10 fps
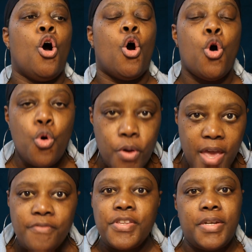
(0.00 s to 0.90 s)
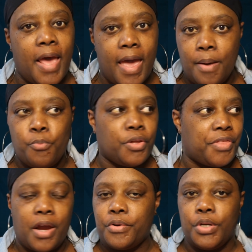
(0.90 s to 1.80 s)
Who gives a damn what
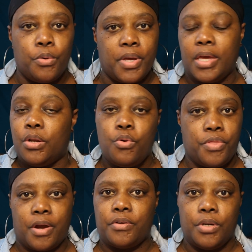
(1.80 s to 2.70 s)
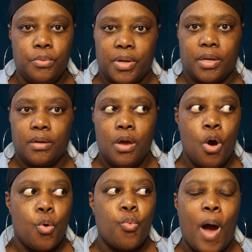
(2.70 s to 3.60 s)
they're doing and who they're doing?
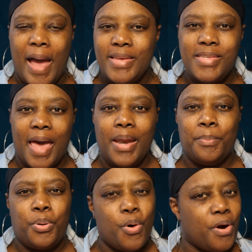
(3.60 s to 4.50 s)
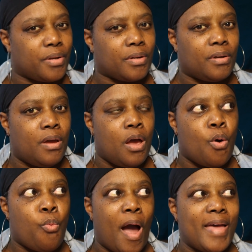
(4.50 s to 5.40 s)
Why is that important?
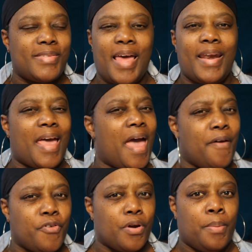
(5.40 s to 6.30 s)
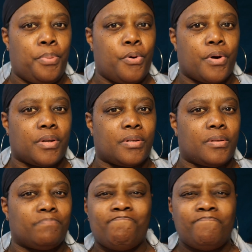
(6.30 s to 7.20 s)
Why is that ever important?